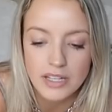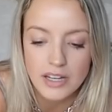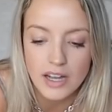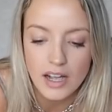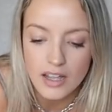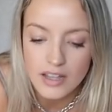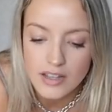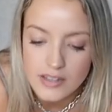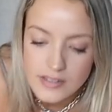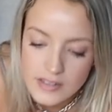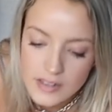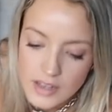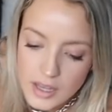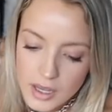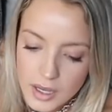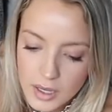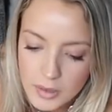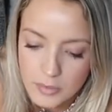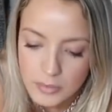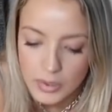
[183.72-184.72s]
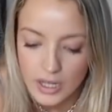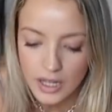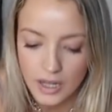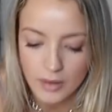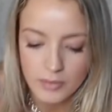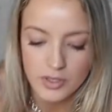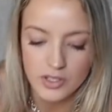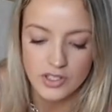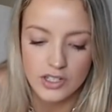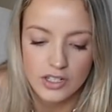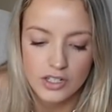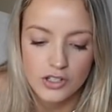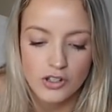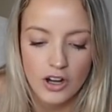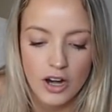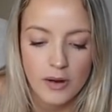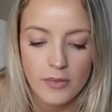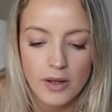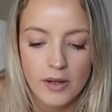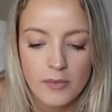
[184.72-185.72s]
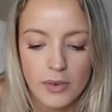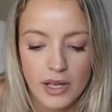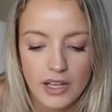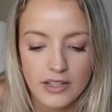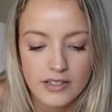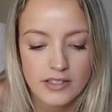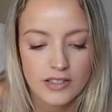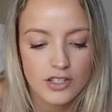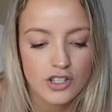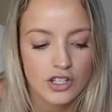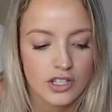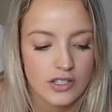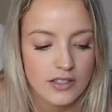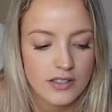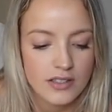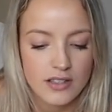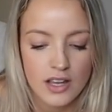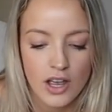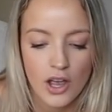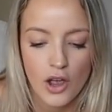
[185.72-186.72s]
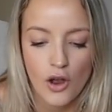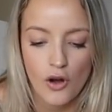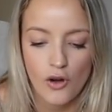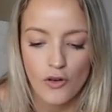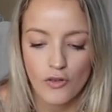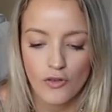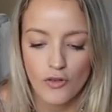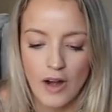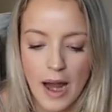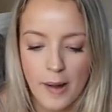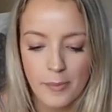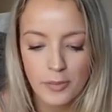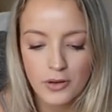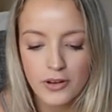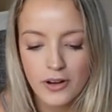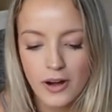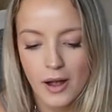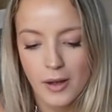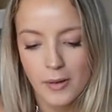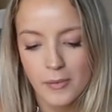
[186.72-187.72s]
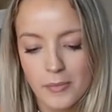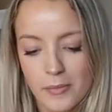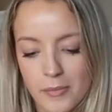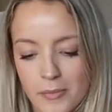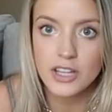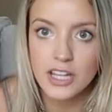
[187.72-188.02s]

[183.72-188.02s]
me guys. But I'm just gonna try my best to just wrap her up.